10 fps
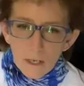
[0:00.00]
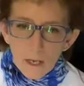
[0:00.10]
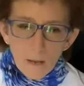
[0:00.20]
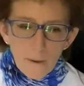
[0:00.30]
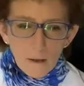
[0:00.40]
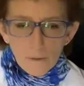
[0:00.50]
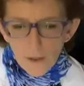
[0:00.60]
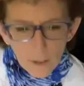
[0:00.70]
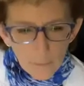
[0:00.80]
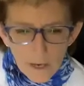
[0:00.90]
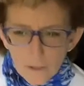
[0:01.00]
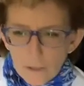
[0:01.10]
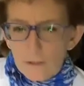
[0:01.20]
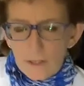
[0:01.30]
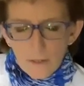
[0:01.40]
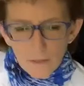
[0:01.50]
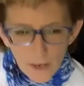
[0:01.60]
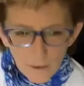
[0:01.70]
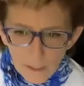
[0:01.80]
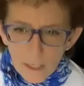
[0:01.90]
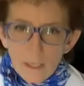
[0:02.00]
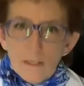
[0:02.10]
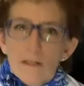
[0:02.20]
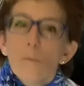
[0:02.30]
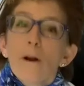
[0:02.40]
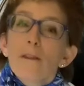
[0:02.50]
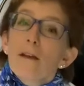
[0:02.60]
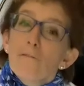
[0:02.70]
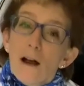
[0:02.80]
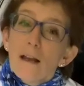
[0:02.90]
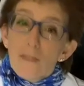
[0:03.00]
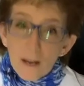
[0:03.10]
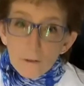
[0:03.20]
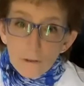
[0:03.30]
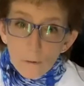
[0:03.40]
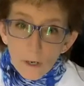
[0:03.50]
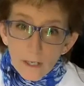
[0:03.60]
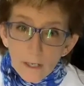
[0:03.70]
about their pressures and their needs and where they find their joy.